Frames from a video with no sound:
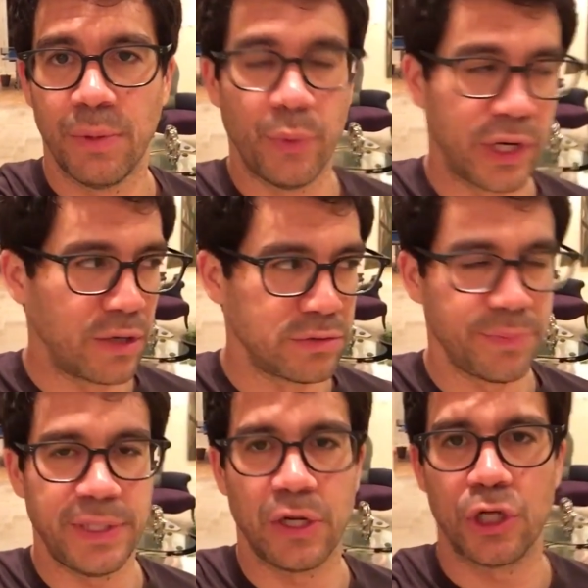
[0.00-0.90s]
But when it comes
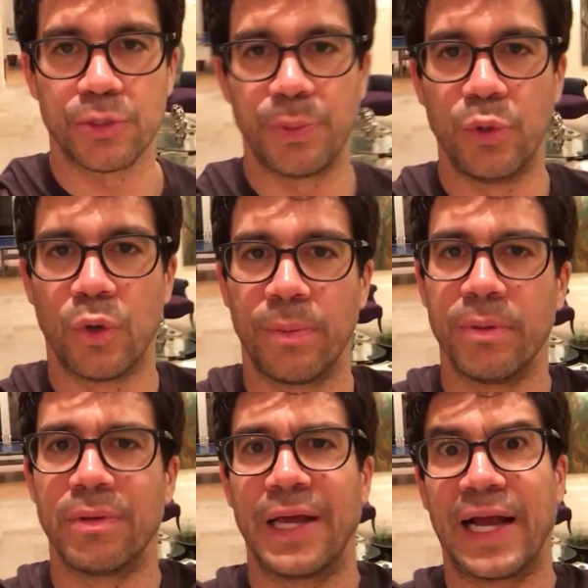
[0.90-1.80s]
to being an entrepreneur,
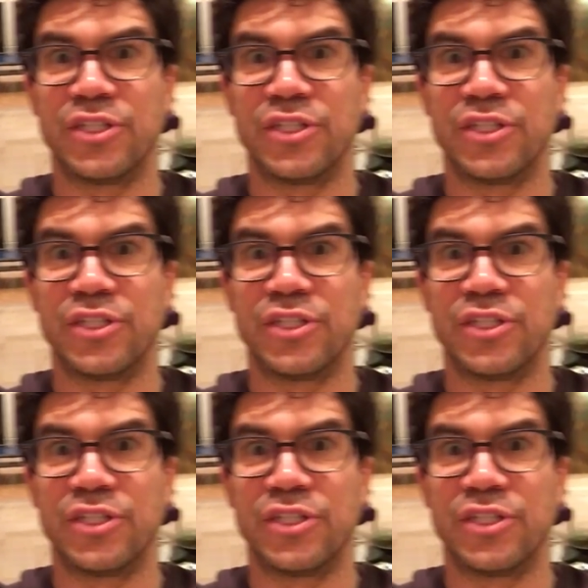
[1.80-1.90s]
people are like,